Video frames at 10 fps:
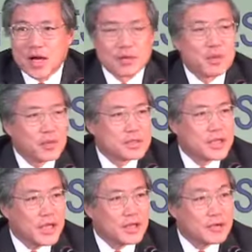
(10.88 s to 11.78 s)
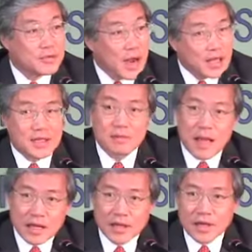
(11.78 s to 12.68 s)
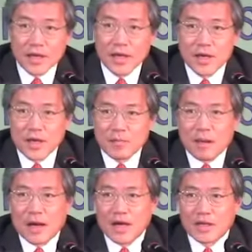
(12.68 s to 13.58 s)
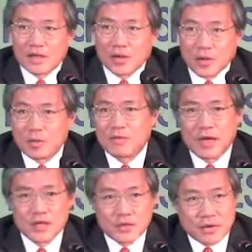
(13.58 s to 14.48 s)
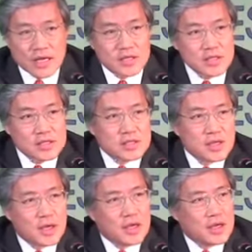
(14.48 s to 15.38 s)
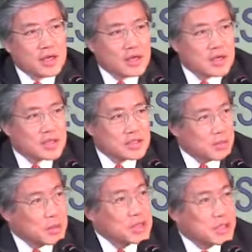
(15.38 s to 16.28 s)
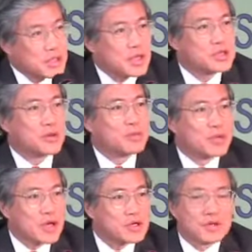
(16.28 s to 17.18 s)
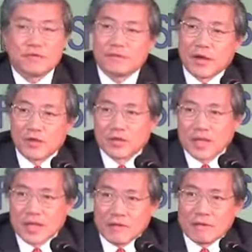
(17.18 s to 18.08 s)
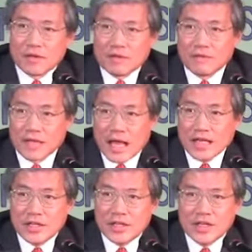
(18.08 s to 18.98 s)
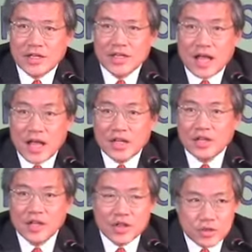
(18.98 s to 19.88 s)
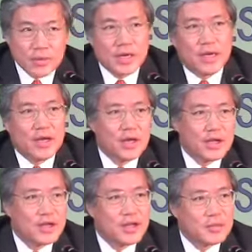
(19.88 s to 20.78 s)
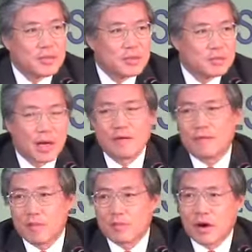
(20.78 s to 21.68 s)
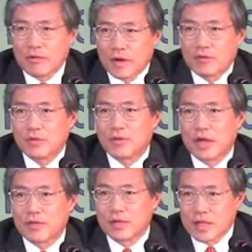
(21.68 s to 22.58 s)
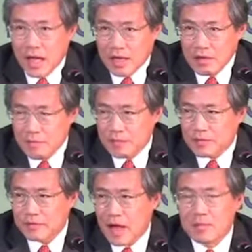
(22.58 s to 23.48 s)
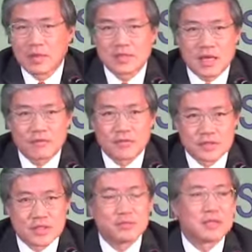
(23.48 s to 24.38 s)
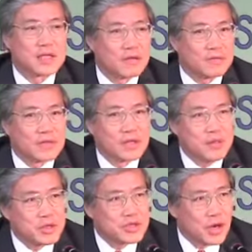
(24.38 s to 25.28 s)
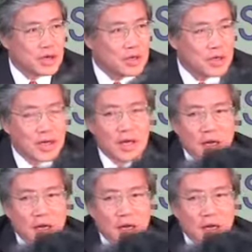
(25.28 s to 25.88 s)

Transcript: economy was hit rather badly by the global financial crisis. Japanese industrial production fell to the level of 1983 by February of 2009, six months after the Lehman shock.